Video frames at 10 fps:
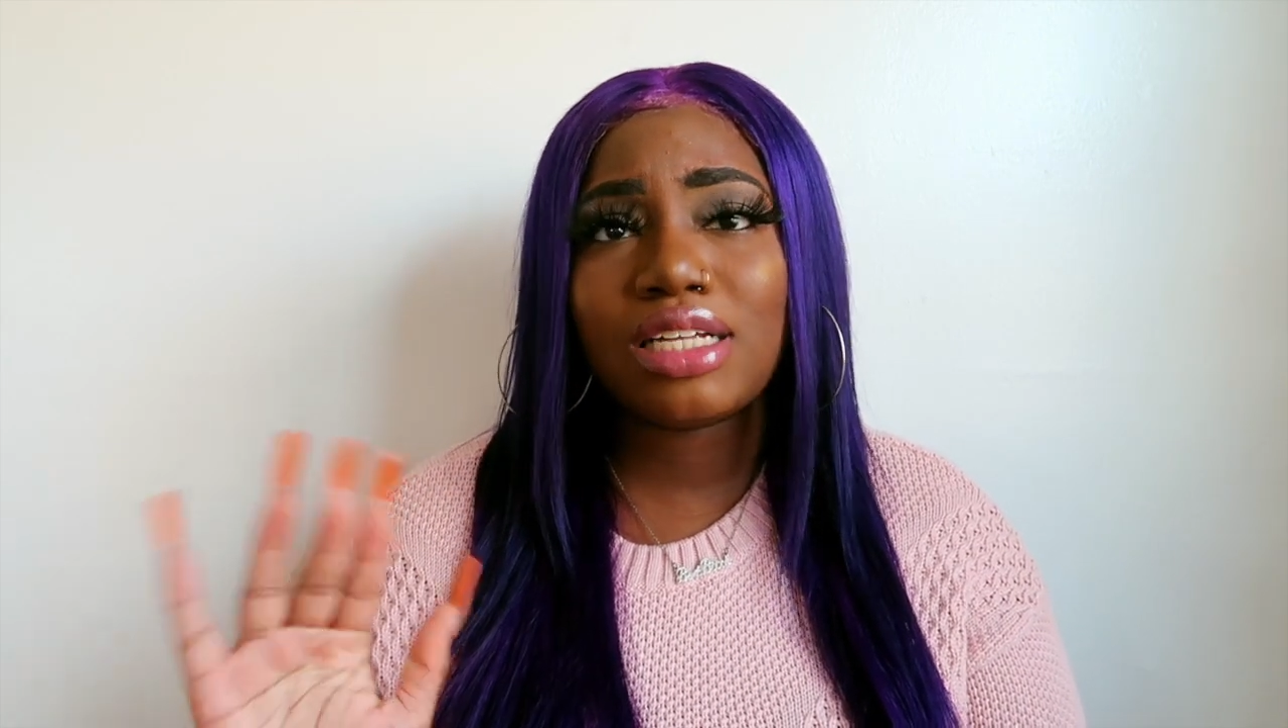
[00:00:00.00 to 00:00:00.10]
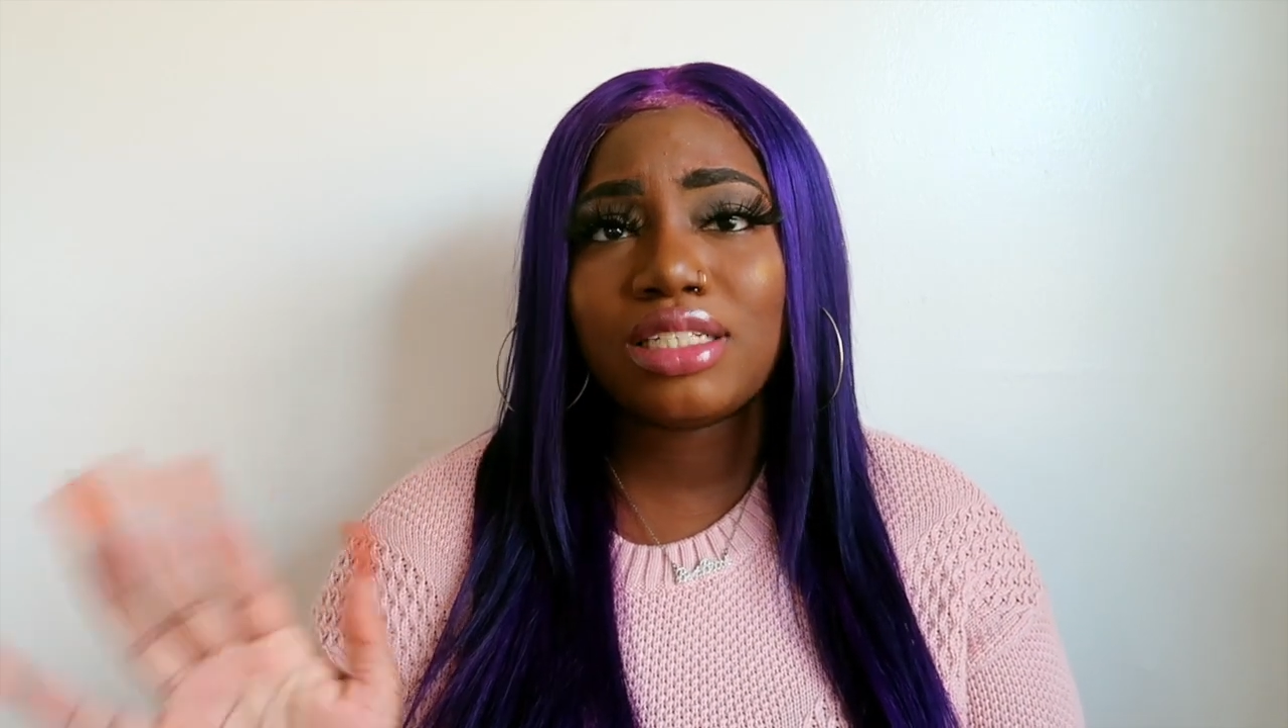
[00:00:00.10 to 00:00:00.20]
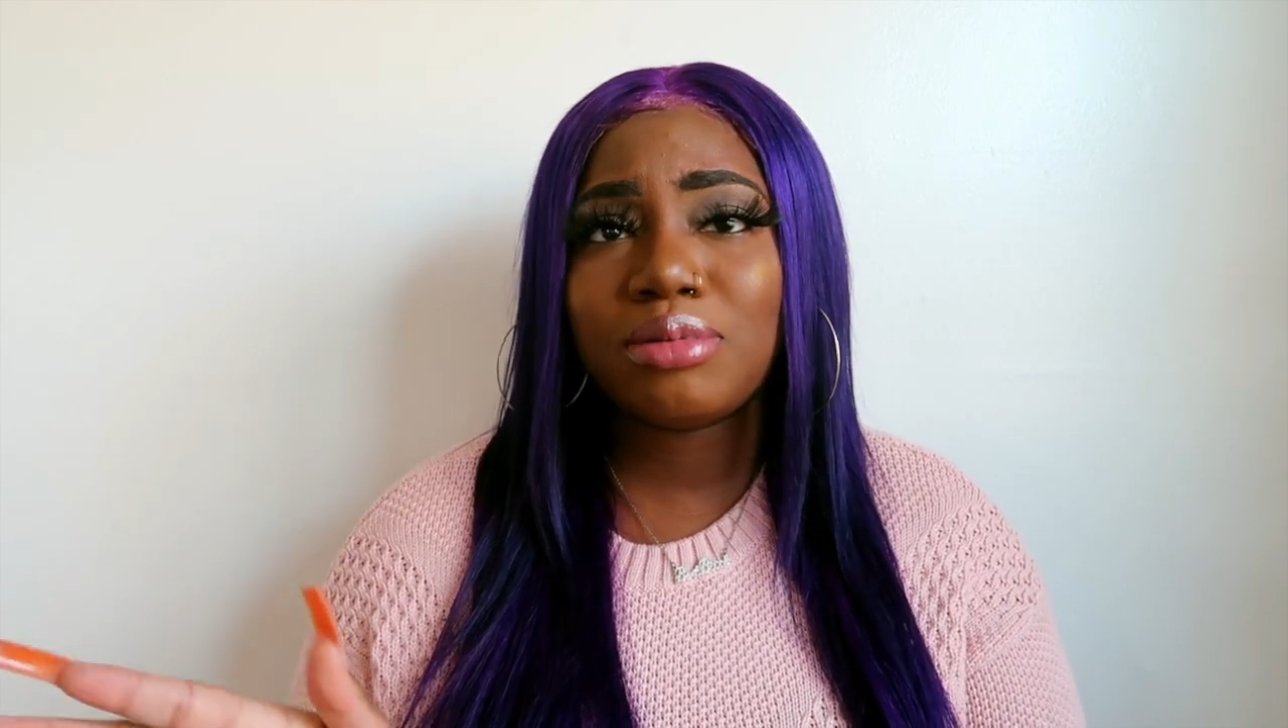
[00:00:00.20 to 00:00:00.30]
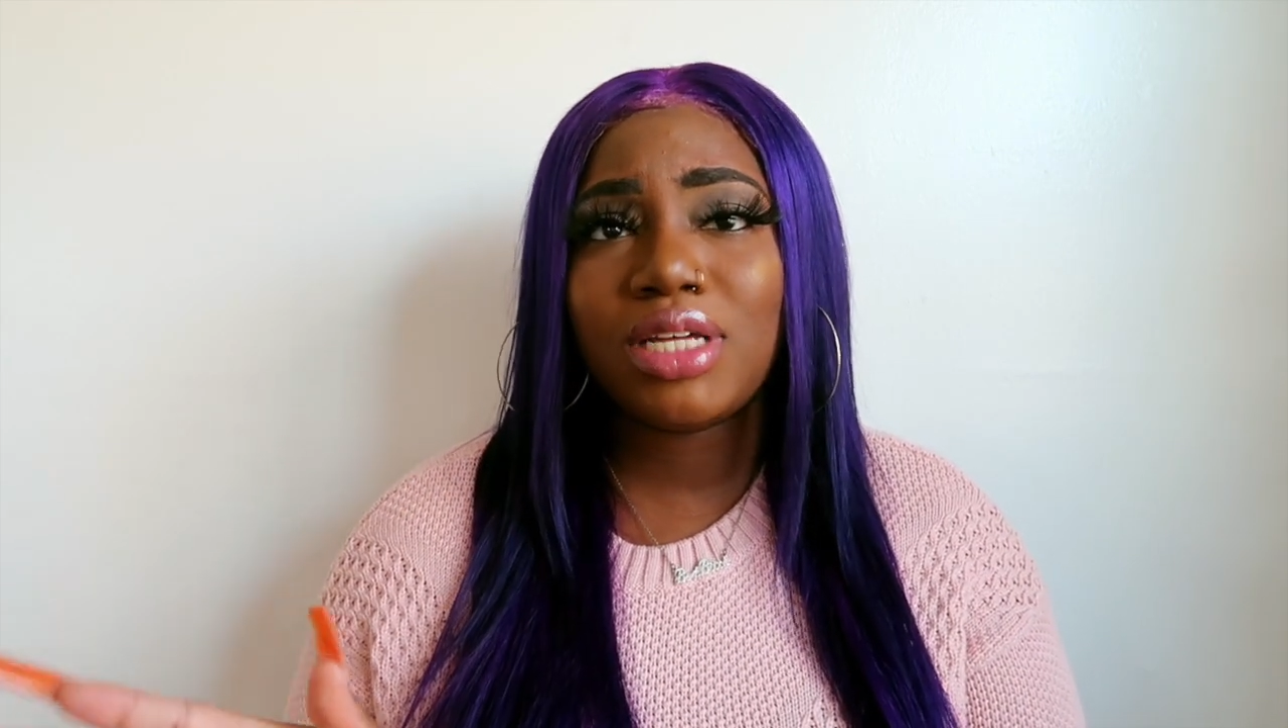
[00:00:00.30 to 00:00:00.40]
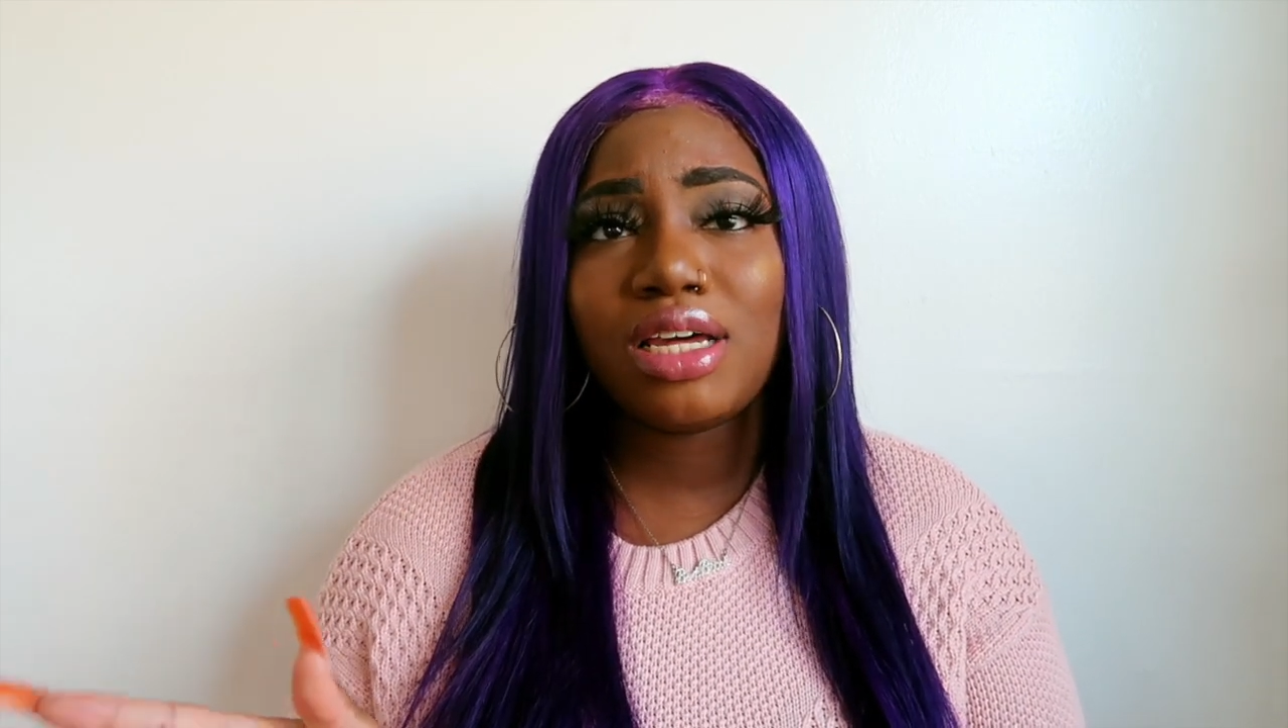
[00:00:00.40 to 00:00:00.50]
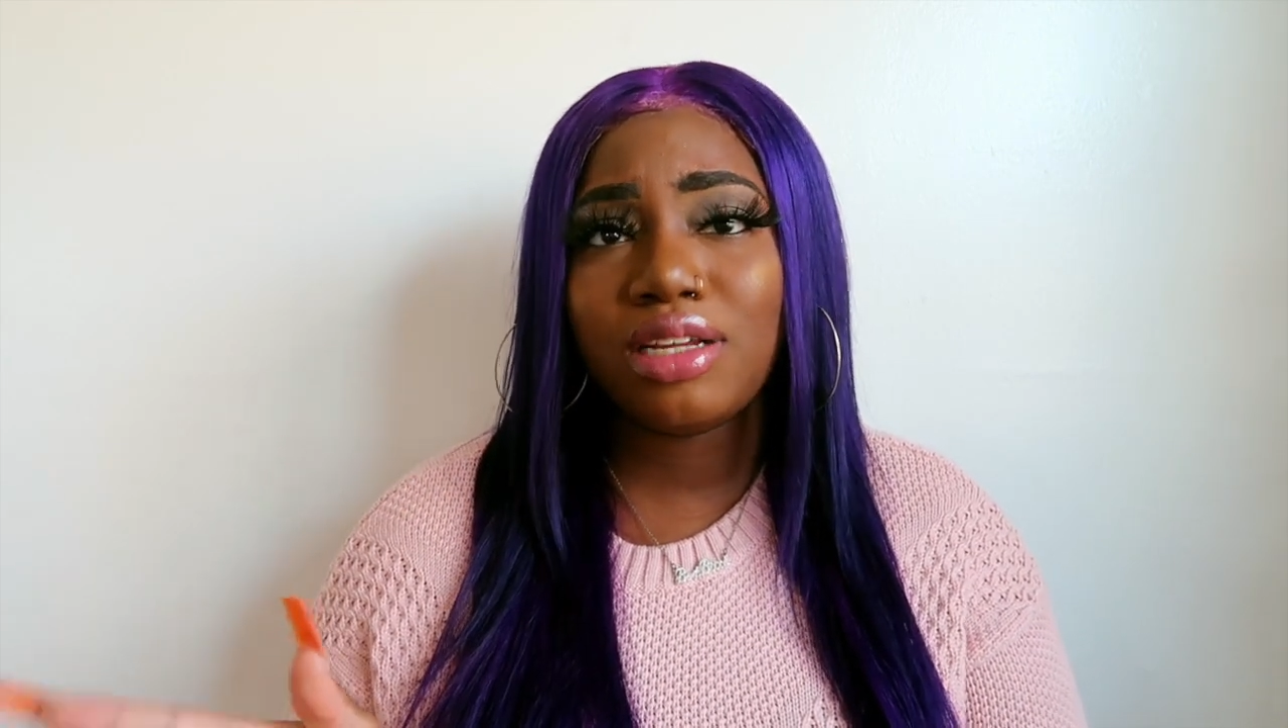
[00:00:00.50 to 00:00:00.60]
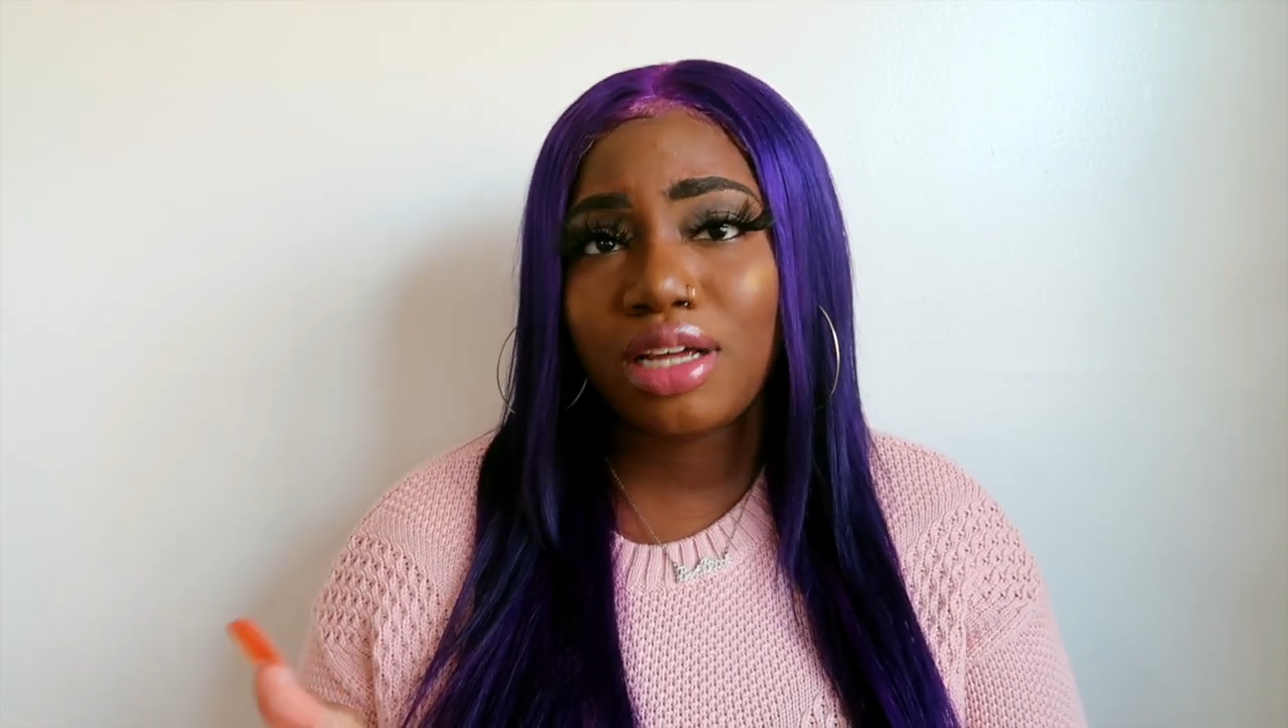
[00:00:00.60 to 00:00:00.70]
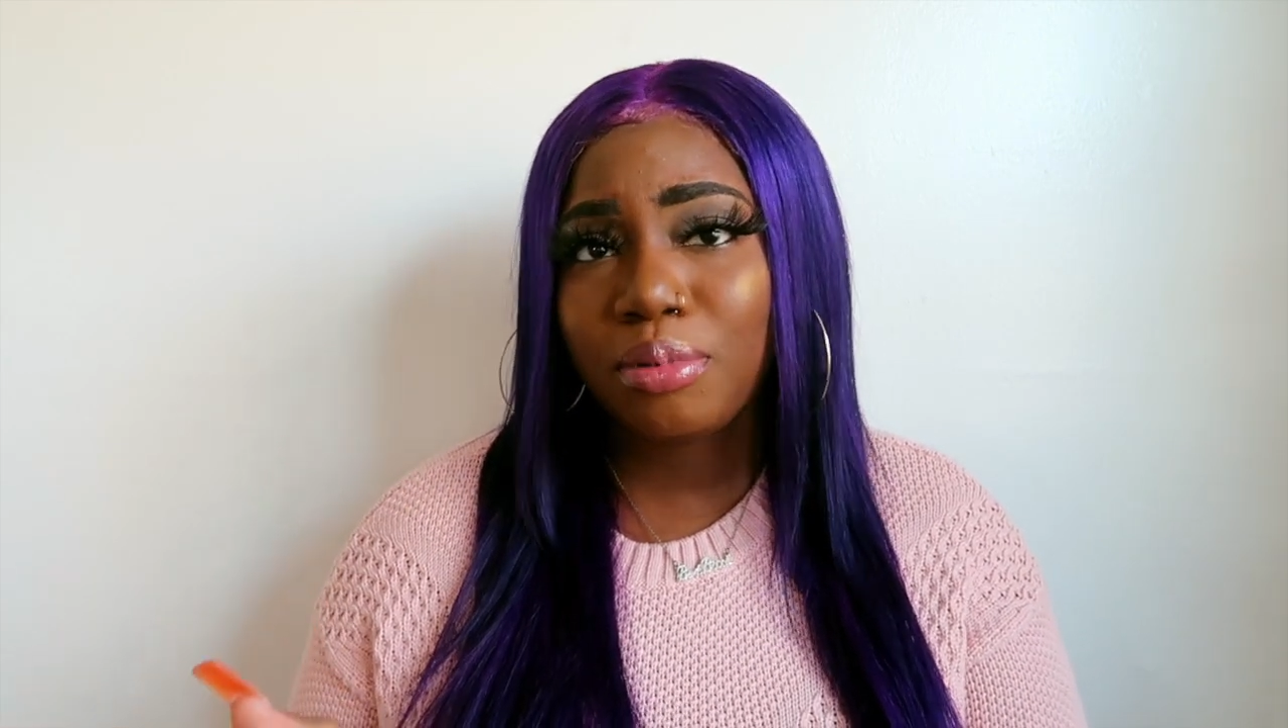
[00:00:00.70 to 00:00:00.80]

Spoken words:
I stopped taking